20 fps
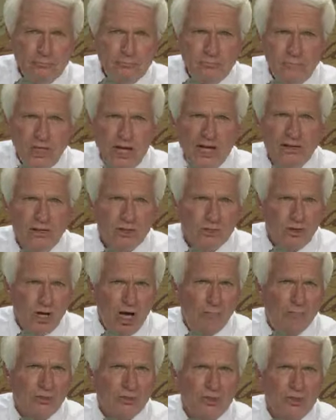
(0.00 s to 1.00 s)
And the
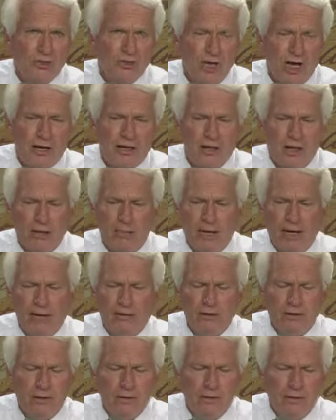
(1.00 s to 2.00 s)
psalmist is talking about
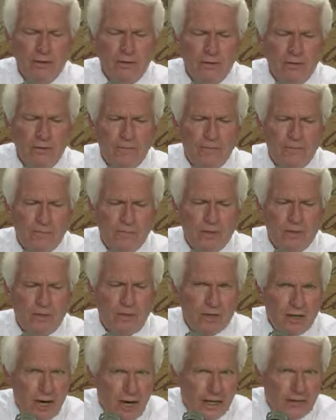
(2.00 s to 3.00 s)
the
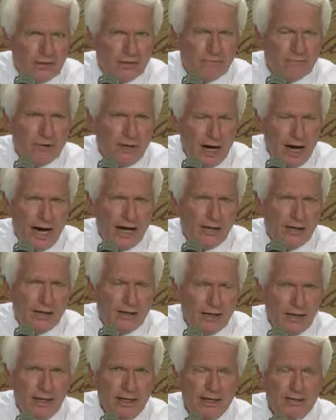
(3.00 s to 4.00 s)
kind of God it
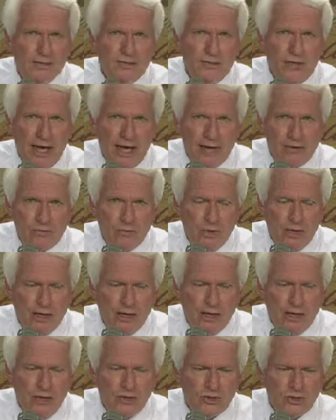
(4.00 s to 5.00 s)
is that
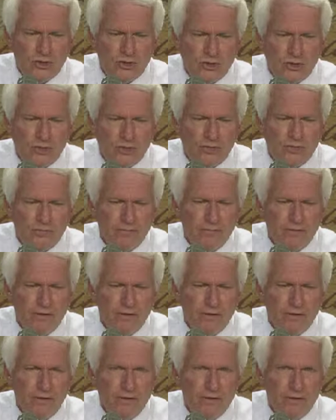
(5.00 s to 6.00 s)
we serve.
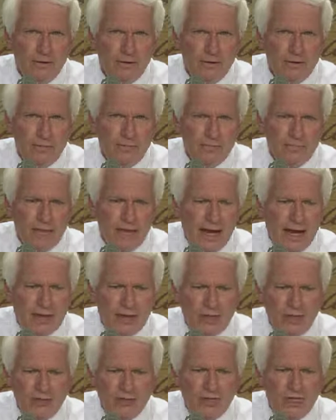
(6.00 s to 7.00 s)
And
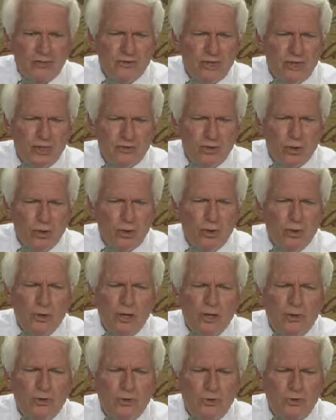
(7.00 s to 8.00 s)
he says this, who
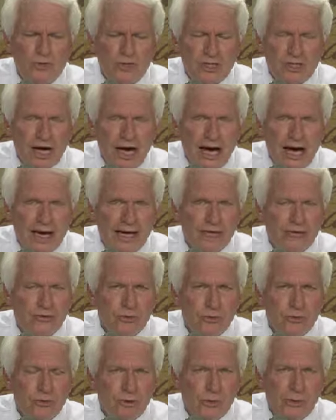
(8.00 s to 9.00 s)
in the skies
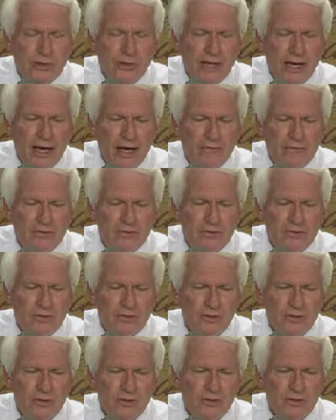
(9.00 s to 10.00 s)
or who in the
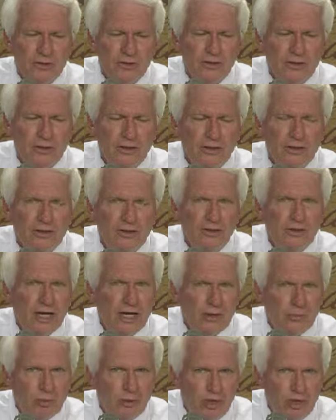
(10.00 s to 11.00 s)
heavens
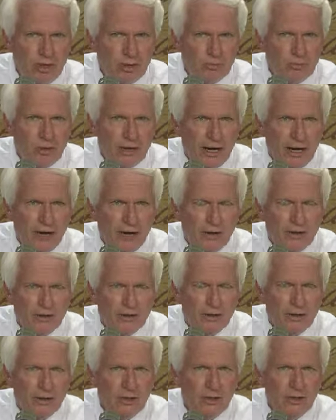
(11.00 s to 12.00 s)
can be
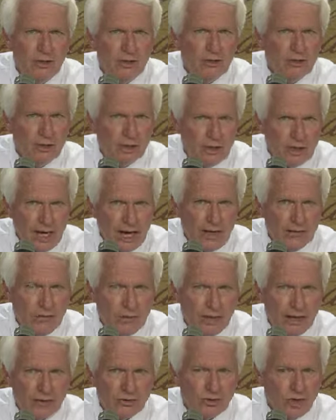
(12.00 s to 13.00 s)
compared to
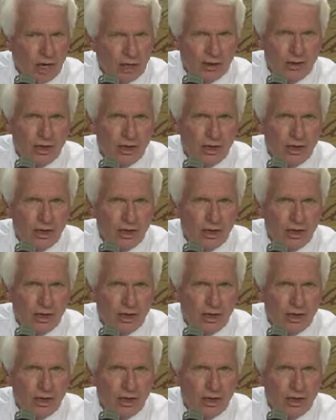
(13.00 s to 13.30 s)
Yahweh? Talking